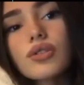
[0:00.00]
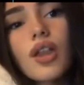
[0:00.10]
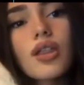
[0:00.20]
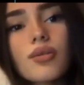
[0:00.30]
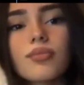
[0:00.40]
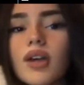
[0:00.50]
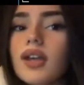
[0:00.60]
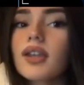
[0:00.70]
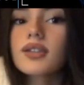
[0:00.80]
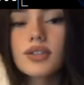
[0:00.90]
that he
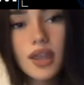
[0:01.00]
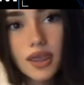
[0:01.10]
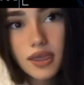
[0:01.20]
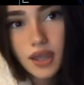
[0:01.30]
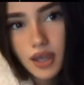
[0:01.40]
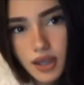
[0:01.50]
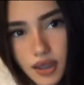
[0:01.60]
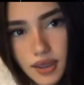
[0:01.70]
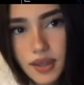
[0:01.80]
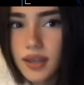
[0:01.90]
is, should be proud of
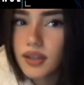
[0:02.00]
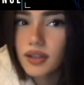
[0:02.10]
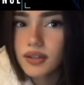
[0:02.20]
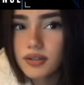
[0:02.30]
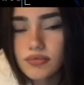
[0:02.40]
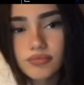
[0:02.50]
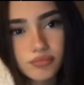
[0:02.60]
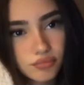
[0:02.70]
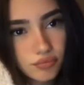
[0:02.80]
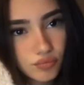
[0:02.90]
having intercourse
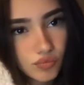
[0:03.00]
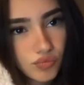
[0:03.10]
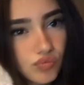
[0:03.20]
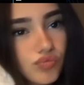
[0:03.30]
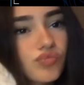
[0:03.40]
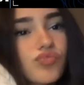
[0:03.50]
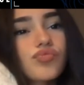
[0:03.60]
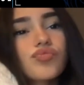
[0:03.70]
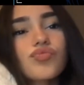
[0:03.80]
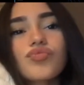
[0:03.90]
with somebody who's
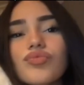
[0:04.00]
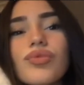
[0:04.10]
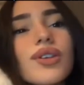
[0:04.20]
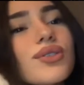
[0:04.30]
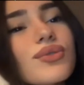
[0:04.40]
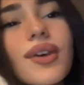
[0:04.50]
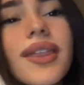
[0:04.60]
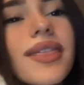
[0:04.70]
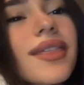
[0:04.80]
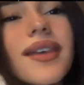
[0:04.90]
thirty, a thirty-year-old
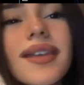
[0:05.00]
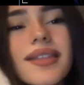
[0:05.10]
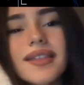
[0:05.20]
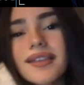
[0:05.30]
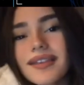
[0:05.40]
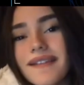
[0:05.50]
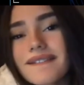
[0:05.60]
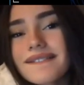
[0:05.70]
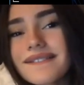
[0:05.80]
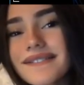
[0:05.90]
woman, just because it's a, a
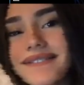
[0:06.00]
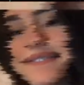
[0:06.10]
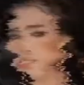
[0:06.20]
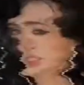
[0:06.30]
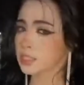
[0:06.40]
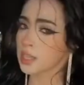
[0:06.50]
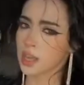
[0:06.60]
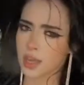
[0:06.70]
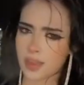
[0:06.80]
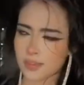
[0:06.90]
boy and a woman.
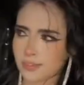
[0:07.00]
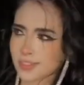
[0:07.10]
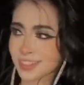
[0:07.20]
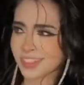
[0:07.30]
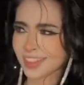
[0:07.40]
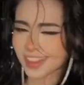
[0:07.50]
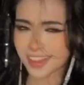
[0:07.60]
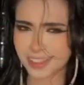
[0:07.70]
Even though that is still